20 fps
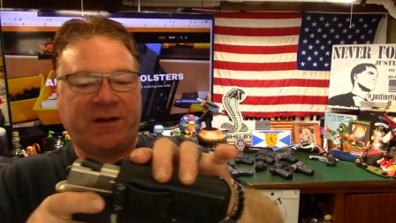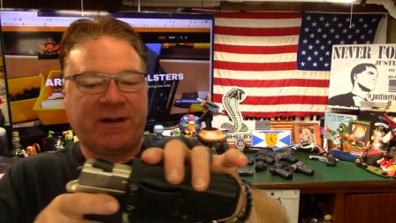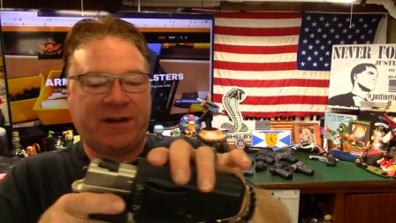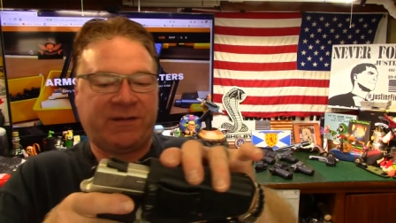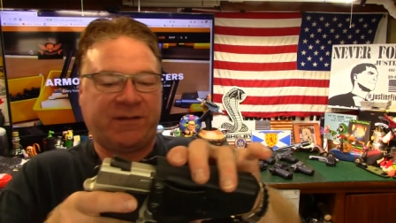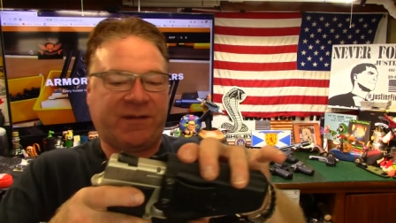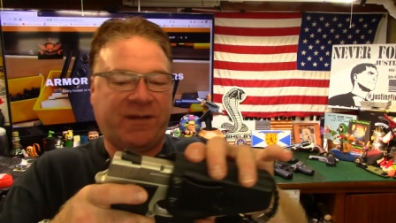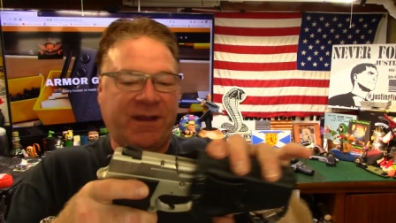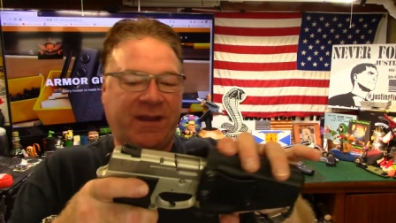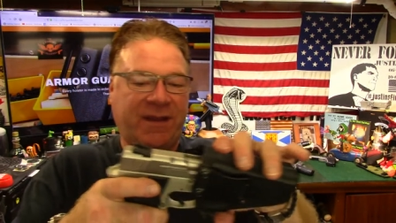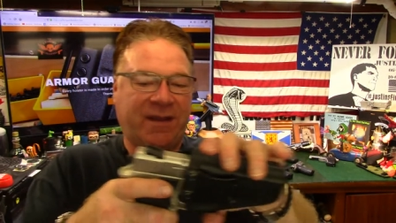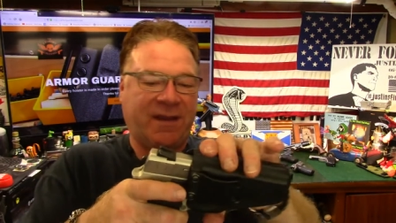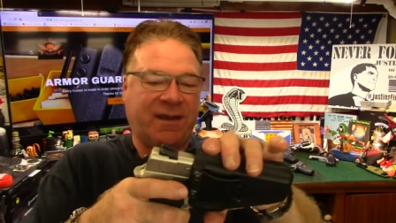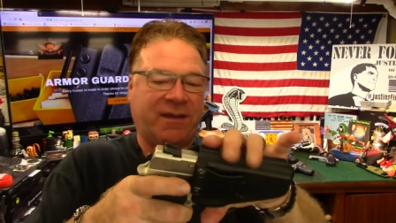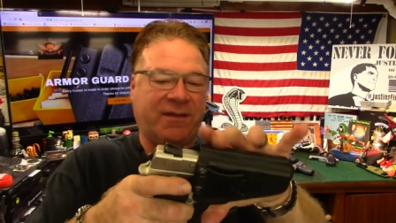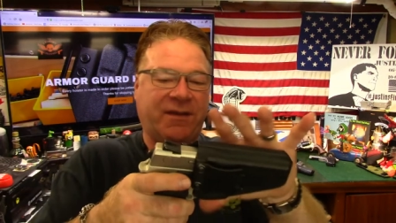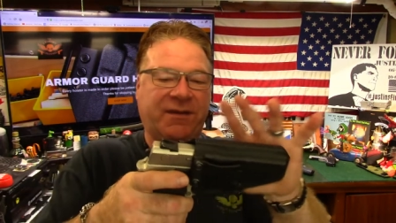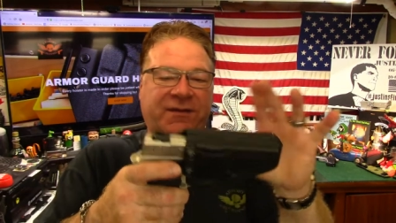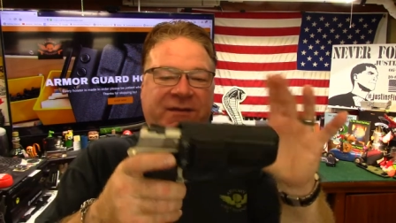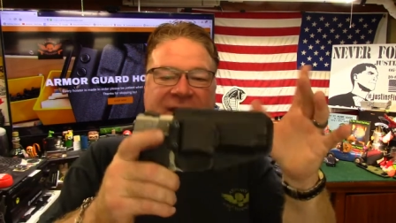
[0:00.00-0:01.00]
and it's the
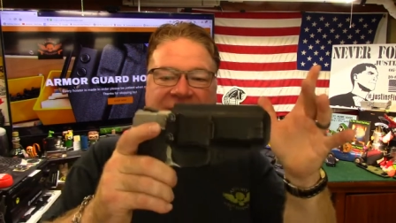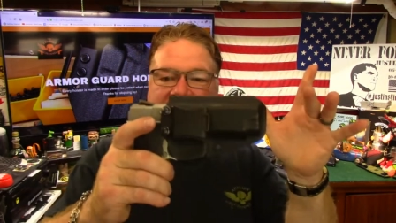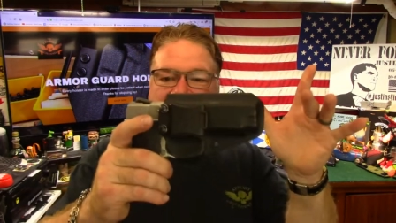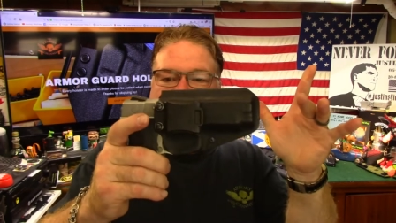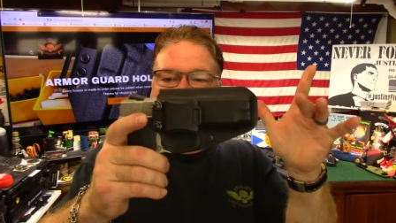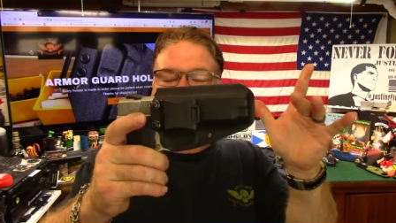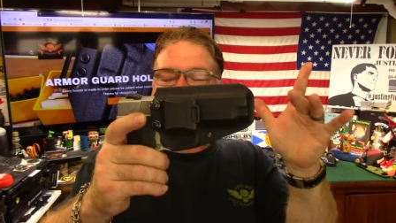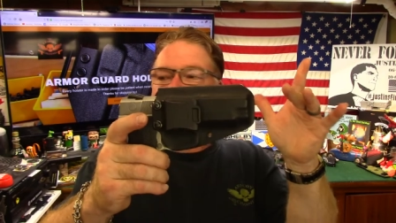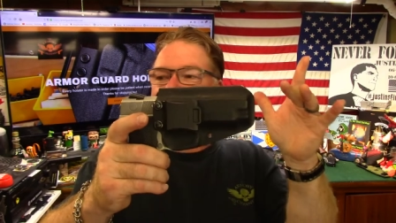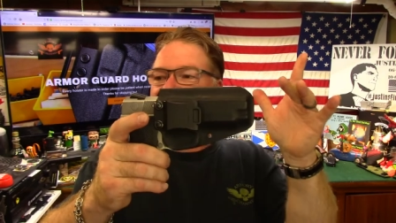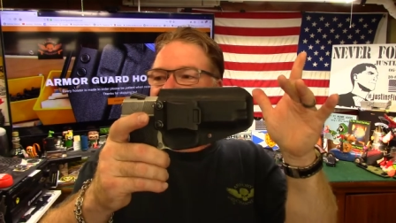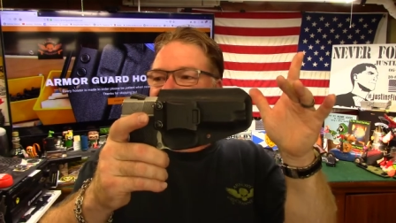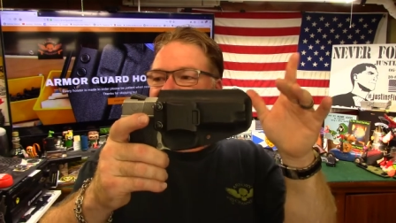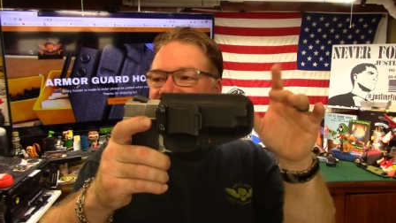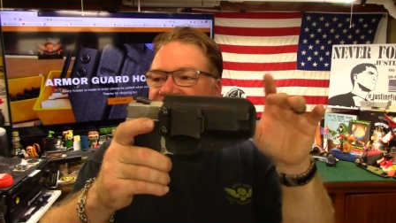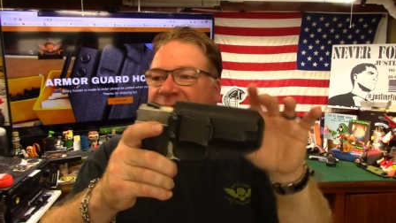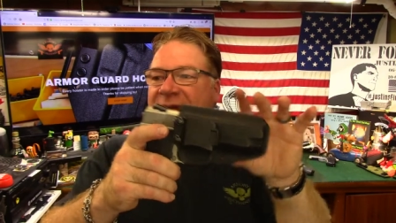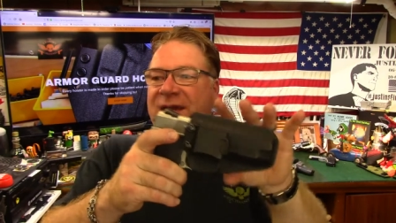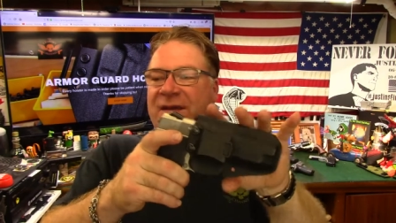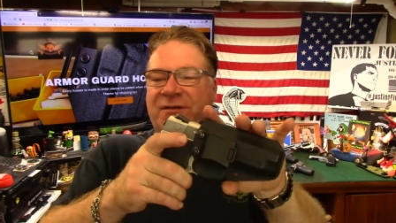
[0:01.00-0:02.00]
uh, the same
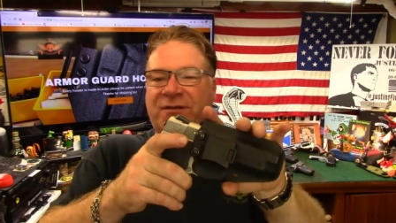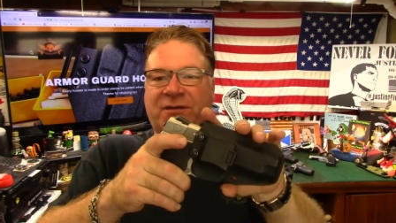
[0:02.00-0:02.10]
size.